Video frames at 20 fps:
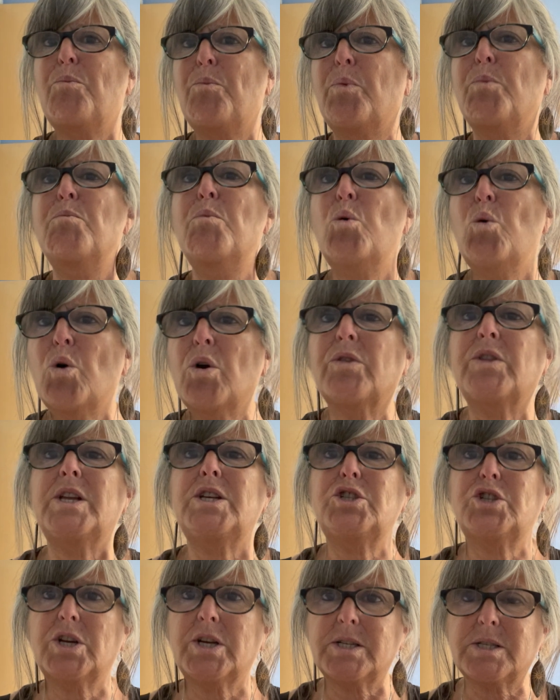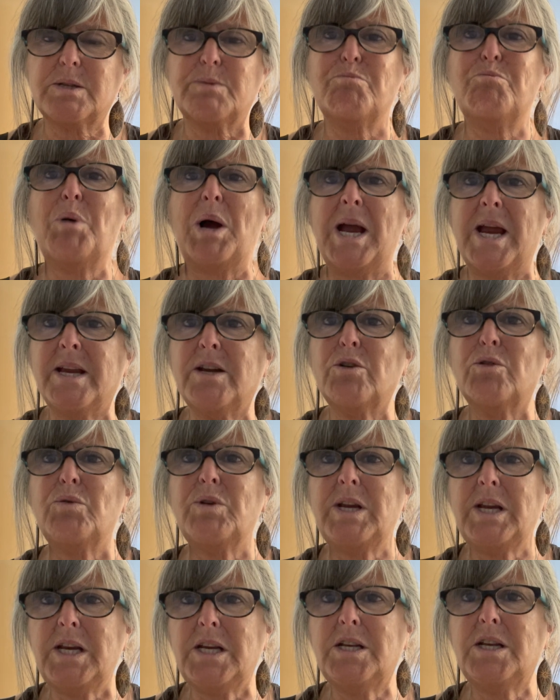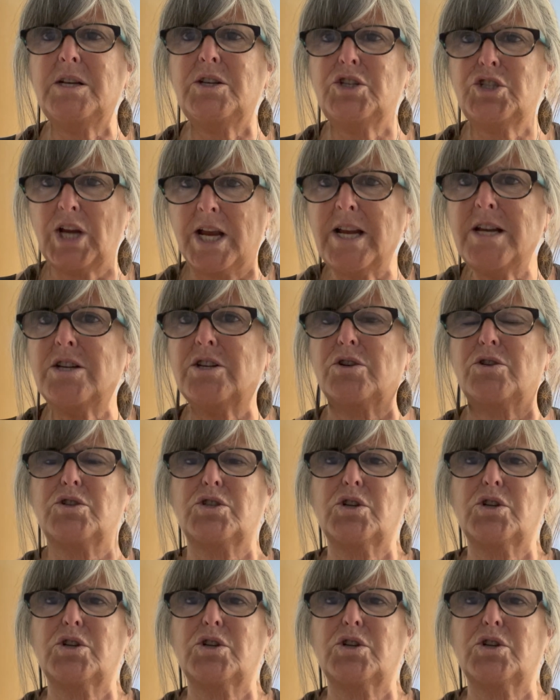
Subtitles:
more than just binary gender.